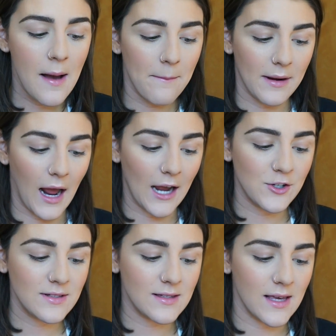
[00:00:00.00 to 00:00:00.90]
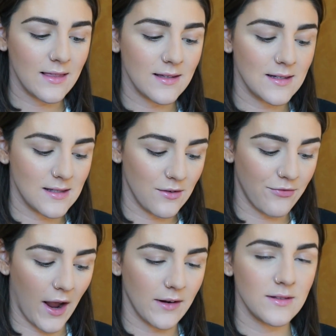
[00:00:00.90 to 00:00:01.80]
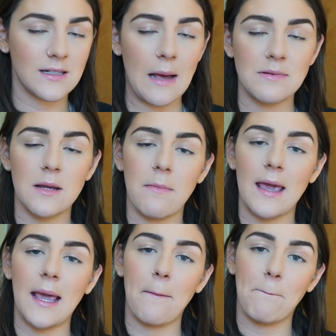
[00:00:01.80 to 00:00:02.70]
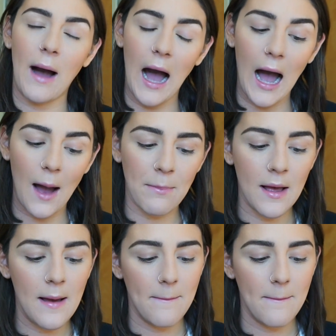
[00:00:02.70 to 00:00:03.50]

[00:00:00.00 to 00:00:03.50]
but I just think this is the final step to make it pop,